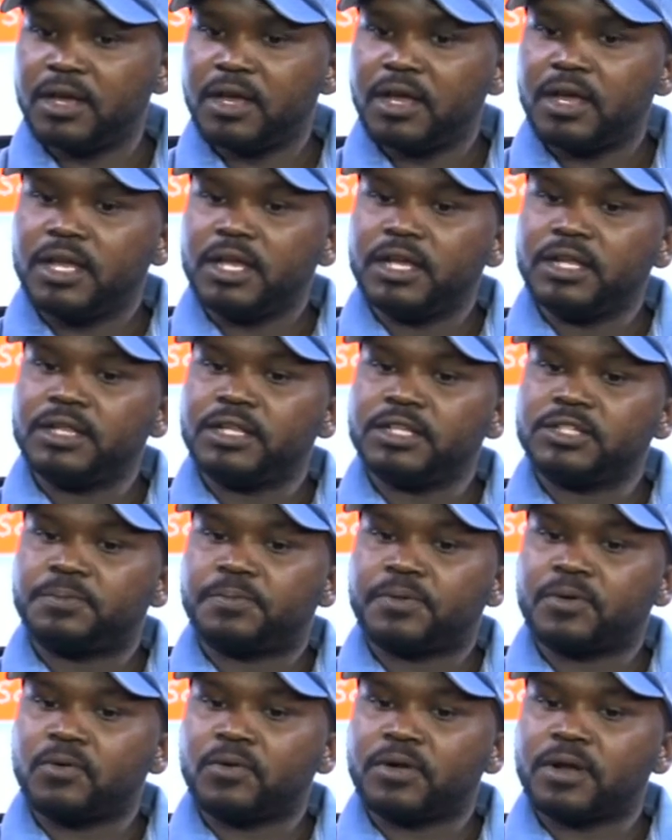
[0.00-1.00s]
In this
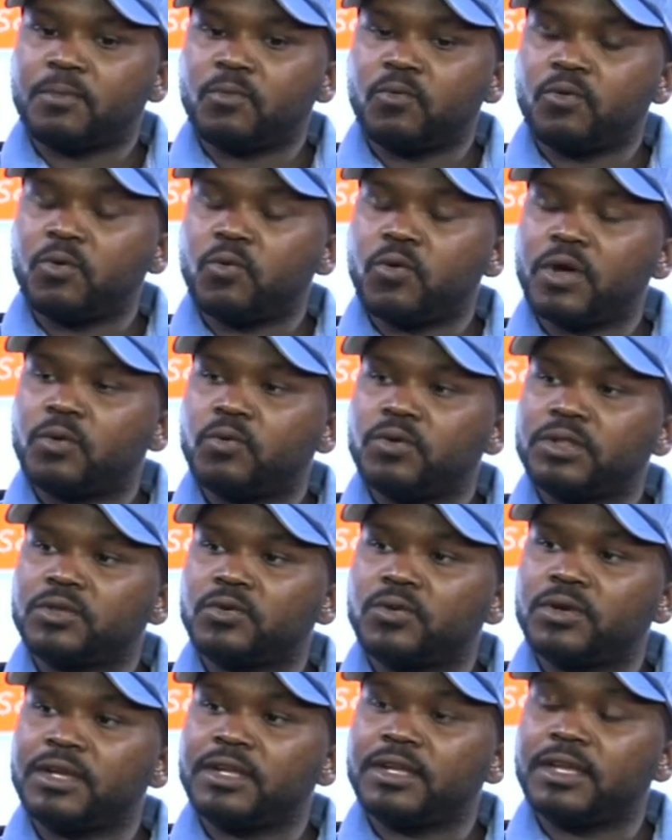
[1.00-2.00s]
program, we work with only
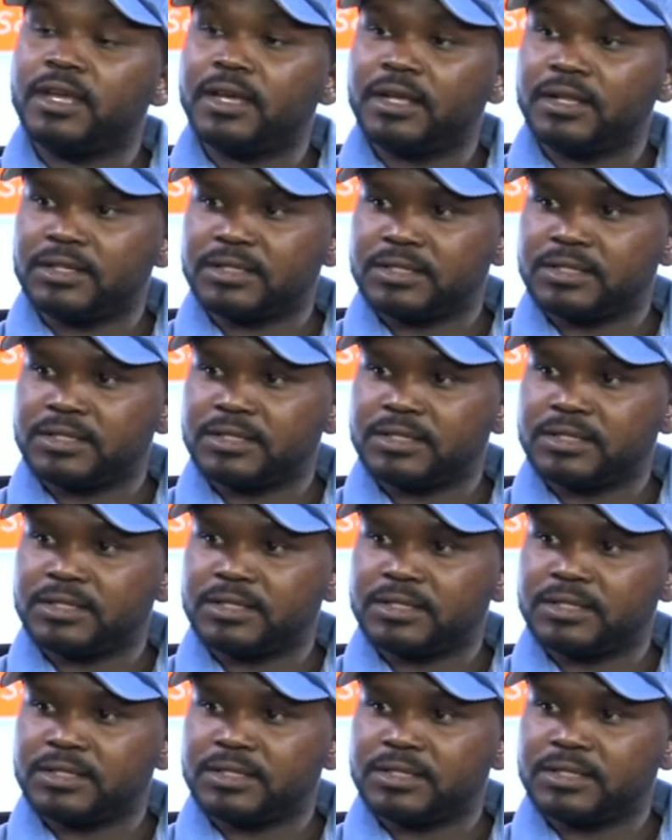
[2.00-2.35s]
girls